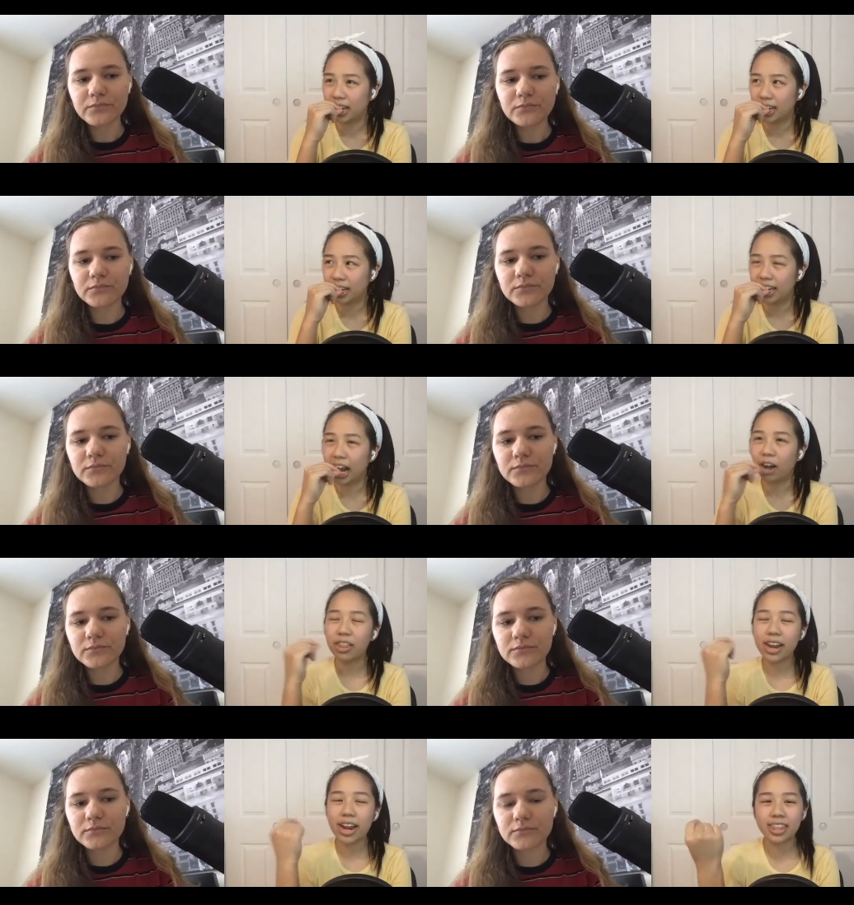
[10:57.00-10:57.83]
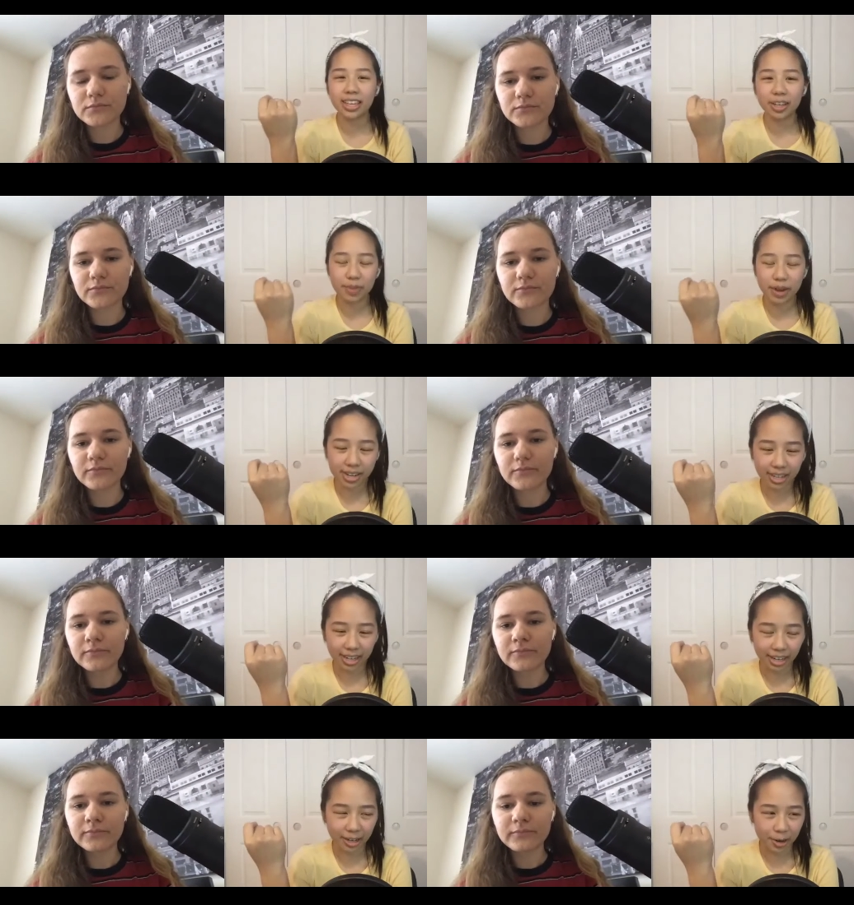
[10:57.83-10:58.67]
Speaker 1: Now that I think about it,
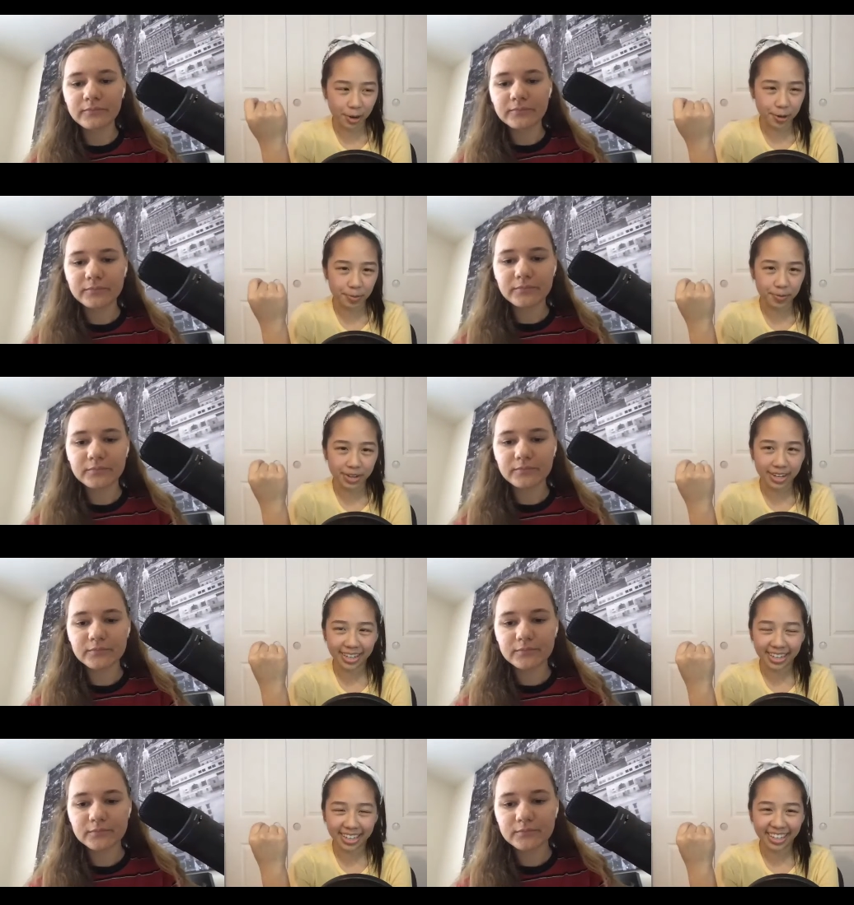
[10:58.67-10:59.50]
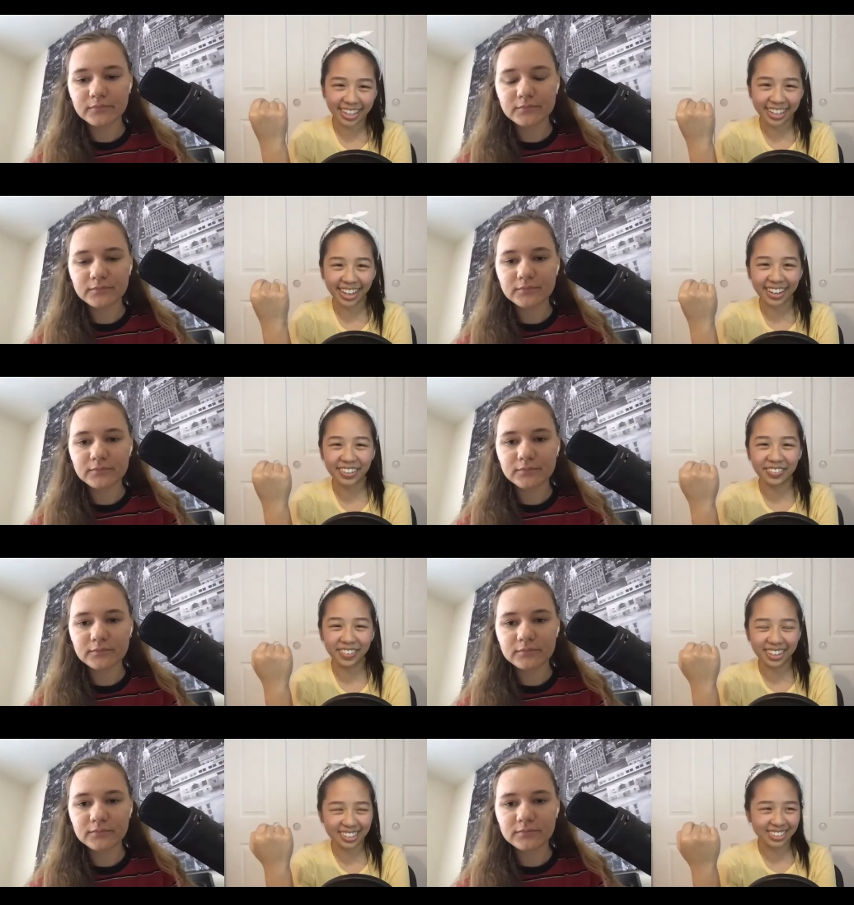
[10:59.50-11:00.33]
um, like
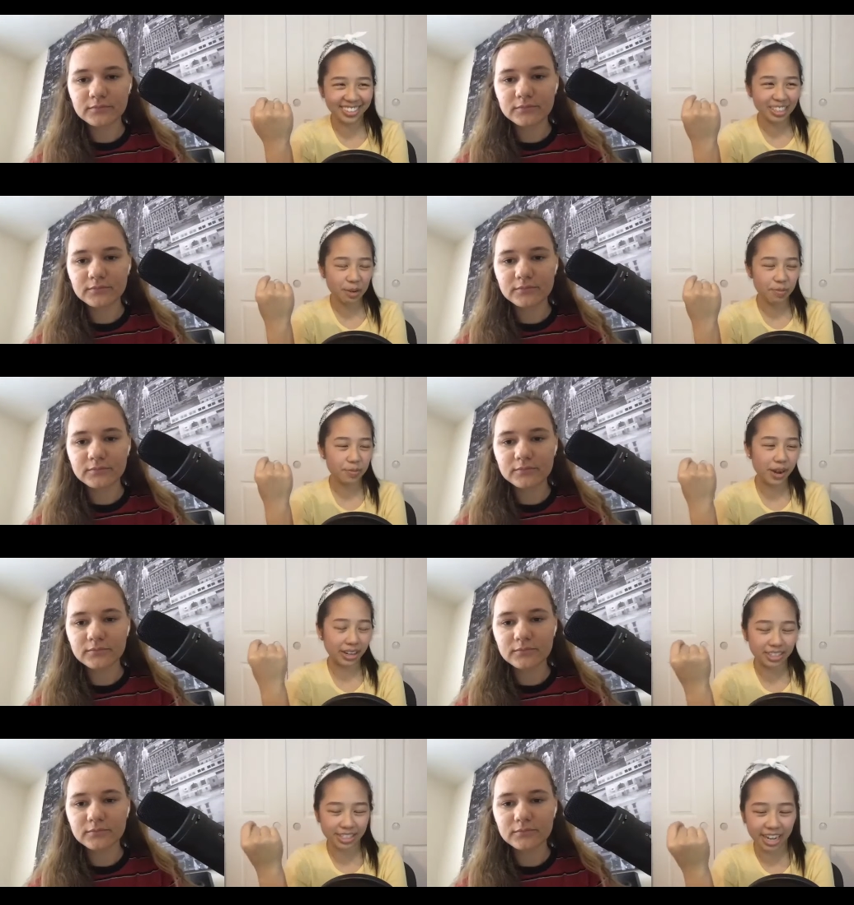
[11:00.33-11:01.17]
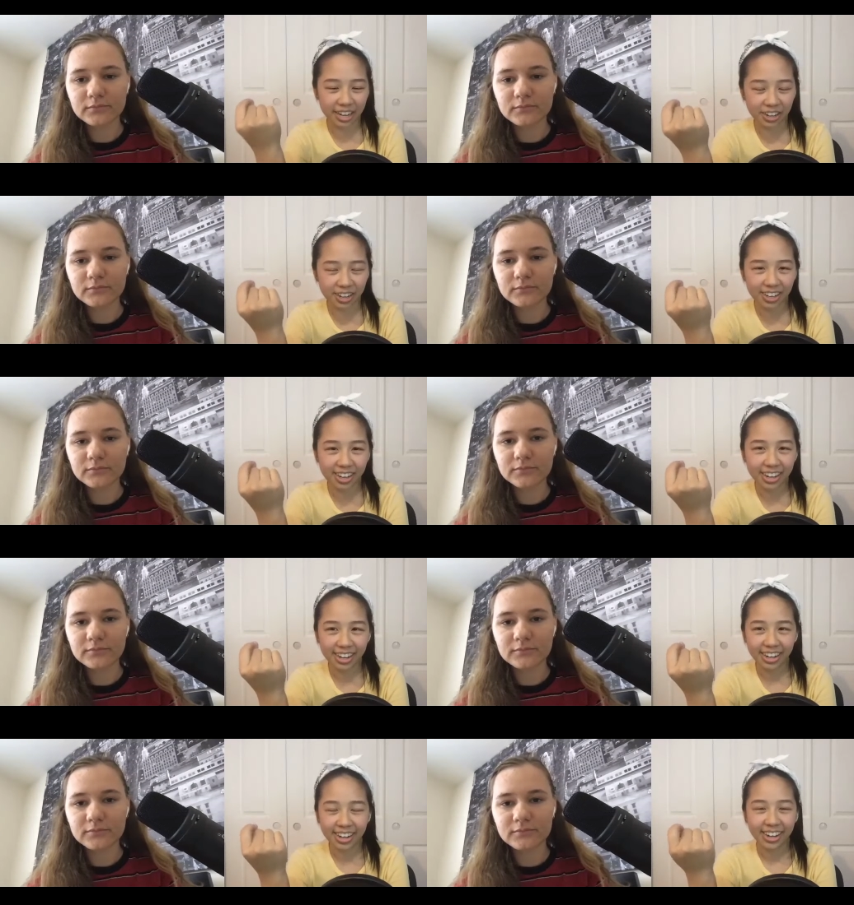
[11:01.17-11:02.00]
when you just said entertainer,
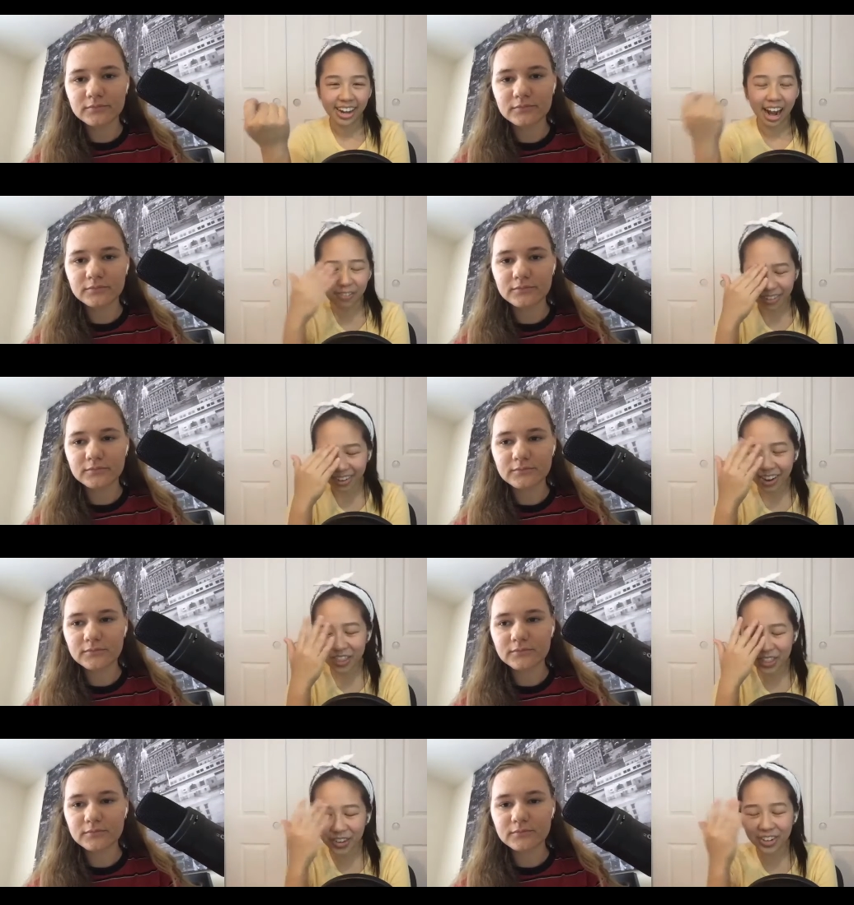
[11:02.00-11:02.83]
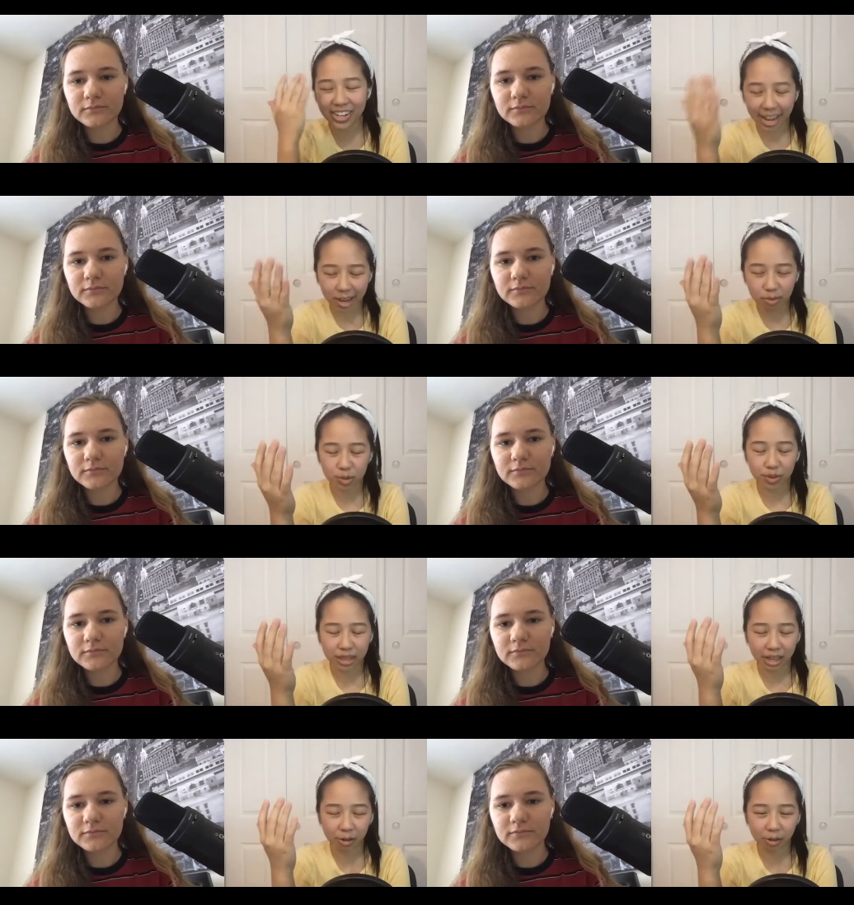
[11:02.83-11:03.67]
I forgot their names,
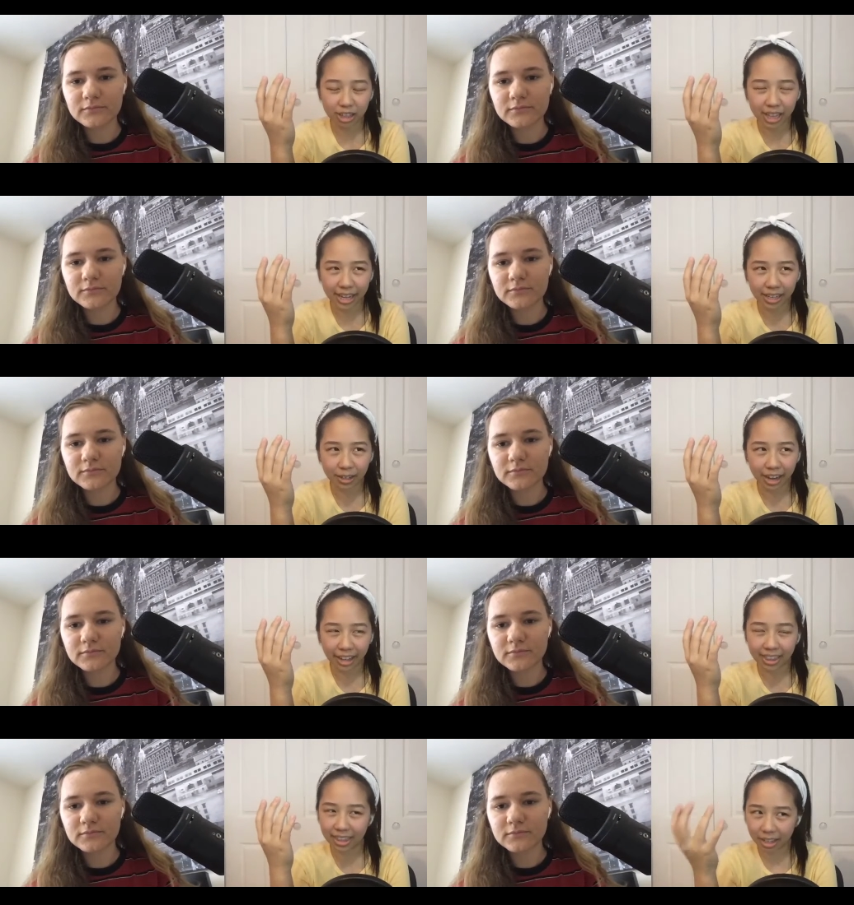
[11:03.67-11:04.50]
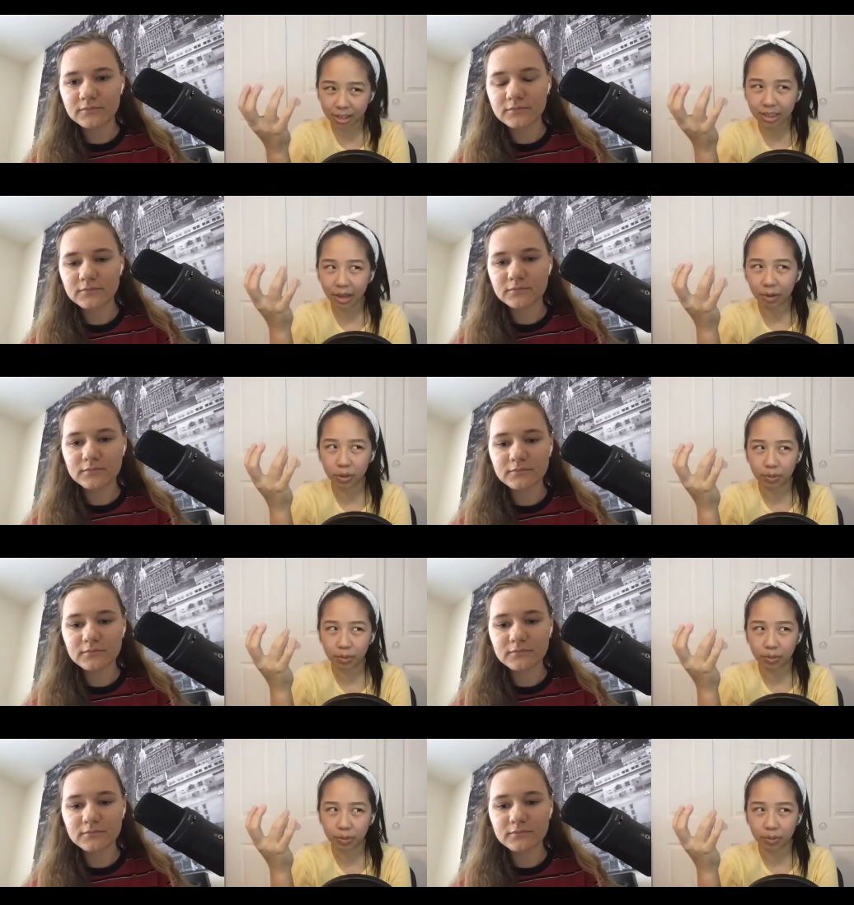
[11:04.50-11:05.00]
but they were like I think they were